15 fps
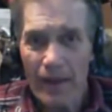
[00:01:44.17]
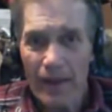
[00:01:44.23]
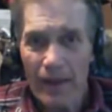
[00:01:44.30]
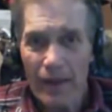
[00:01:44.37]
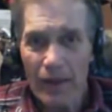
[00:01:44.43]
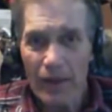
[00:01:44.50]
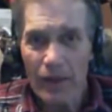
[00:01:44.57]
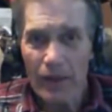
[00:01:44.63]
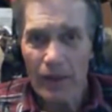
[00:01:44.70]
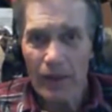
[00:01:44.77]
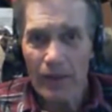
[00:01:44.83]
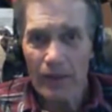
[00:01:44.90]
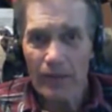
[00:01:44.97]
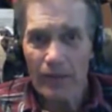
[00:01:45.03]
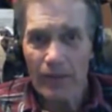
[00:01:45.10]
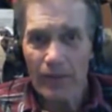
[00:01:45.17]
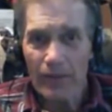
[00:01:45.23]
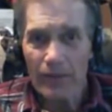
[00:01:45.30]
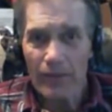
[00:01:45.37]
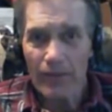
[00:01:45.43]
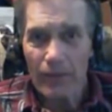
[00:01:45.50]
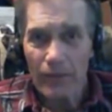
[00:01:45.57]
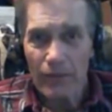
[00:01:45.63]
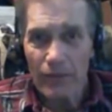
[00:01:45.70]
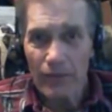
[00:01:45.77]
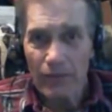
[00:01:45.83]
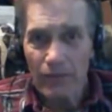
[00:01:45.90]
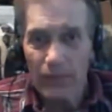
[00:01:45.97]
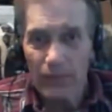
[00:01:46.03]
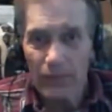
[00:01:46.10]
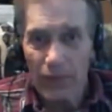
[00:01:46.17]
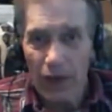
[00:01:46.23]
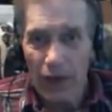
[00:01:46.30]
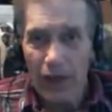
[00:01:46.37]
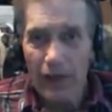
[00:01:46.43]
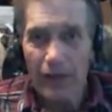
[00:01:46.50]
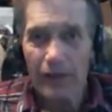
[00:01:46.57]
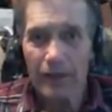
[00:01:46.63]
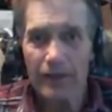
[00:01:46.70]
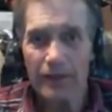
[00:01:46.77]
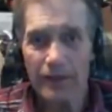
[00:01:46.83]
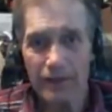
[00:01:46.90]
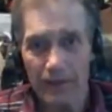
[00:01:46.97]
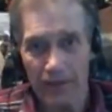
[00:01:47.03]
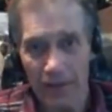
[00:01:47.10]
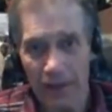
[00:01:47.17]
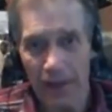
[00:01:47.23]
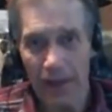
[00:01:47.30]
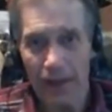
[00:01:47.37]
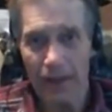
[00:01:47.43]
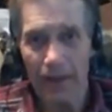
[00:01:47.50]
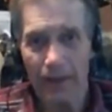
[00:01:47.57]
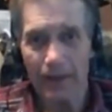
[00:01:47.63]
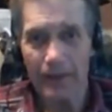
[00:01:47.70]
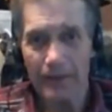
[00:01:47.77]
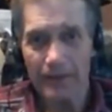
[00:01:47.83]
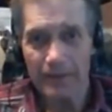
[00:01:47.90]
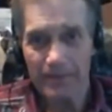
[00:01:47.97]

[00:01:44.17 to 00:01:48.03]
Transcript: and Kurt Fryer. Hi all.